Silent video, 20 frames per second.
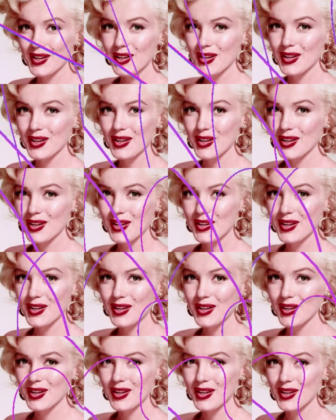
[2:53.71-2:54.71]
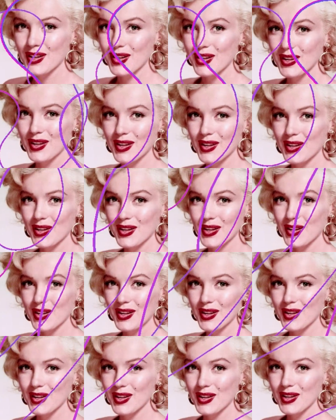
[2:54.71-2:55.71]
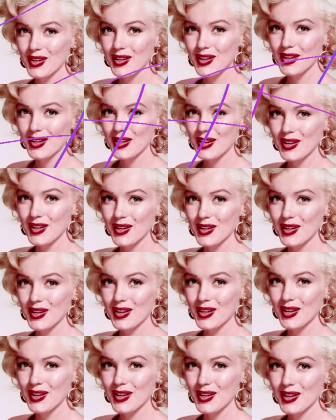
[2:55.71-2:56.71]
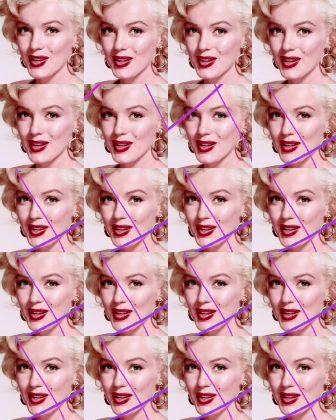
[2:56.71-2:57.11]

to read alone, but then she